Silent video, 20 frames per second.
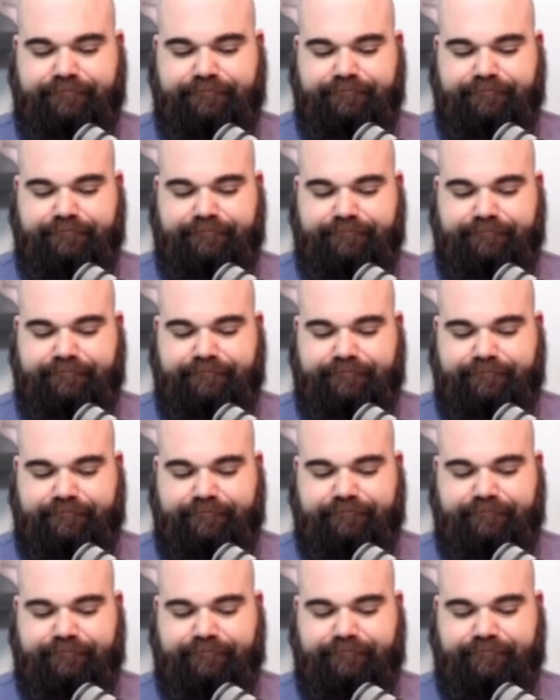
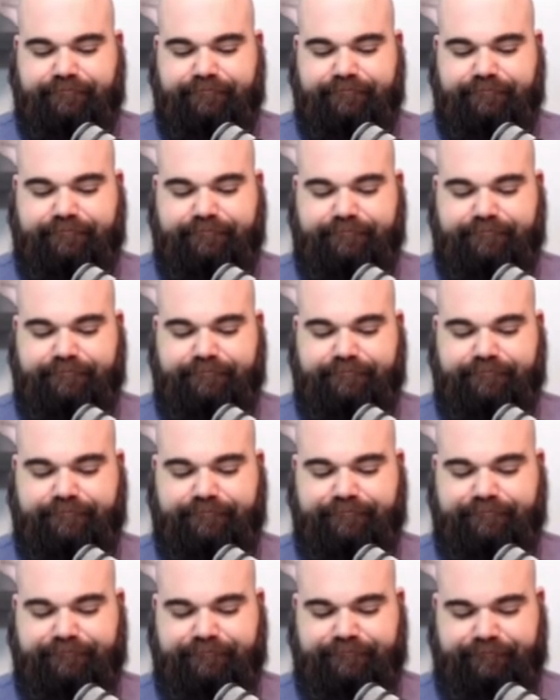
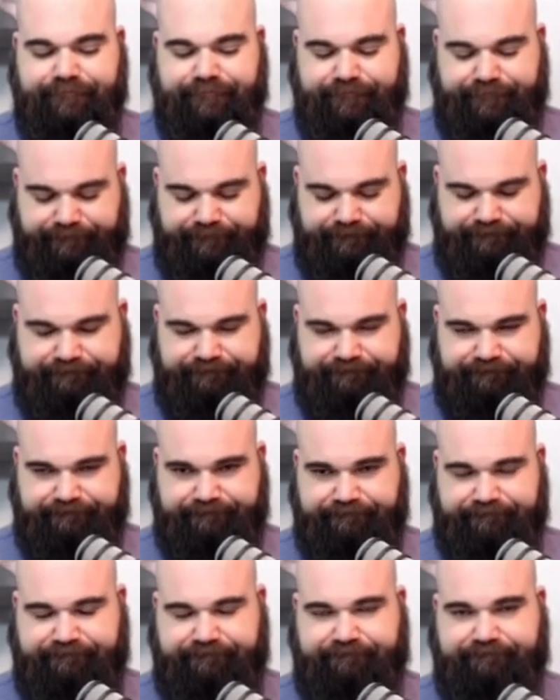
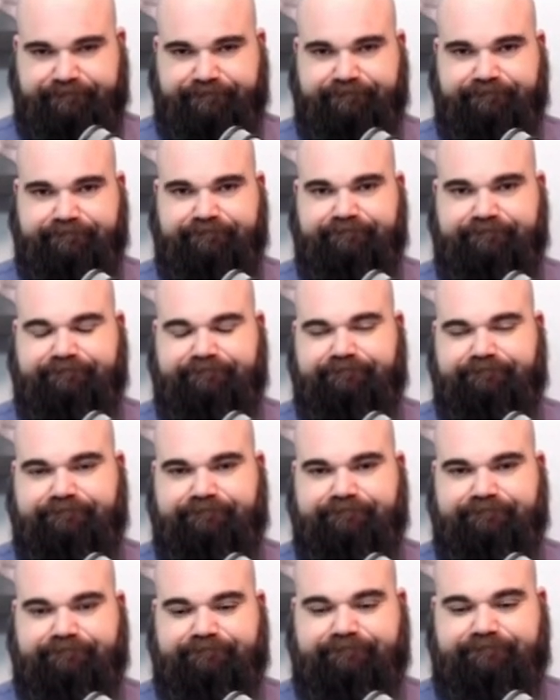
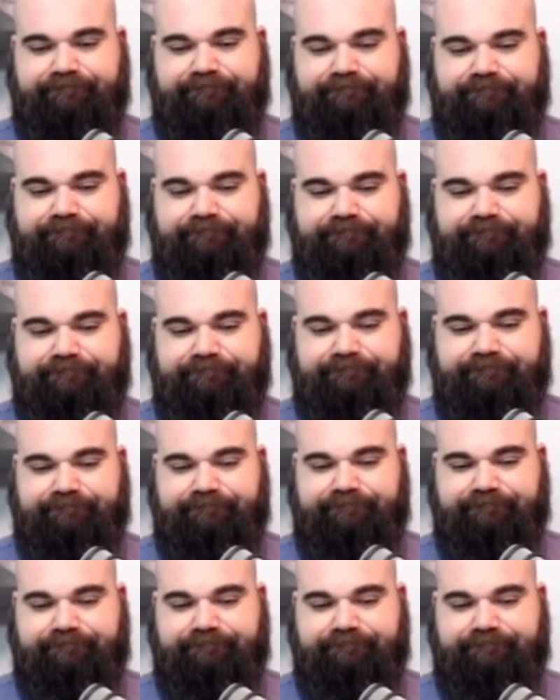The person shown says nothing.